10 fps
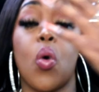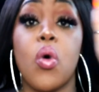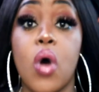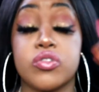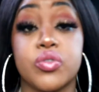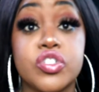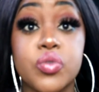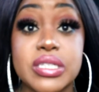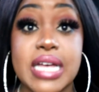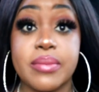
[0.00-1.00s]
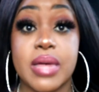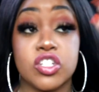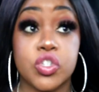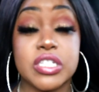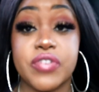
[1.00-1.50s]
Or I'll do a story time
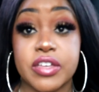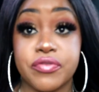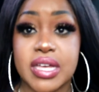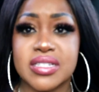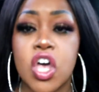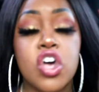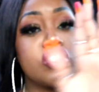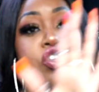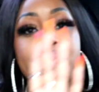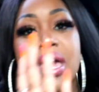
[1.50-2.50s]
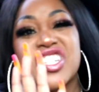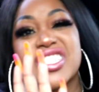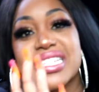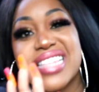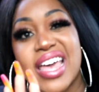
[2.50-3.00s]
and show his fucking face. So you better
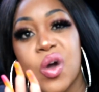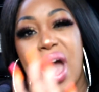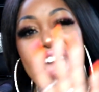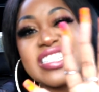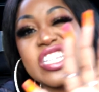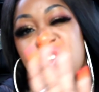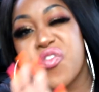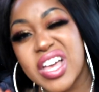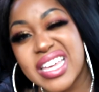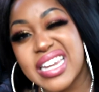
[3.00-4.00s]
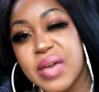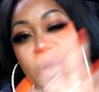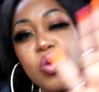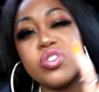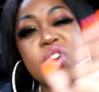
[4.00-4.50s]
just take the L. I ain't said your fucking name.
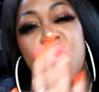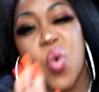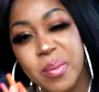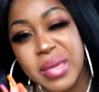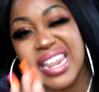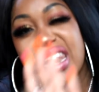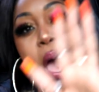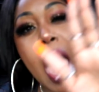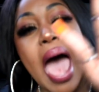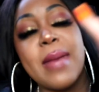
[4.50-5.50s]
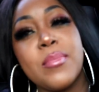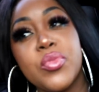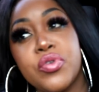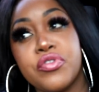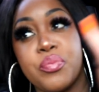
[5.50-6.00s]
I called you a watermelon and
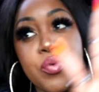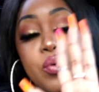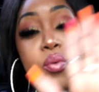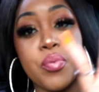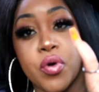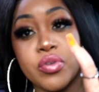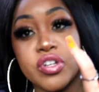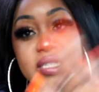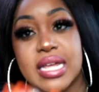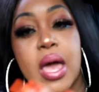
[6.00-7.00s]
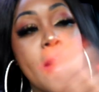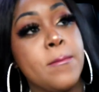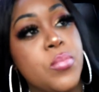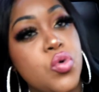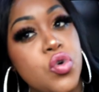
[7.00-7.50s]
move, bro. bro you understand?
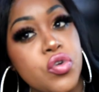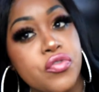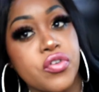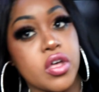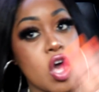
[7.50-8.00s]
Move.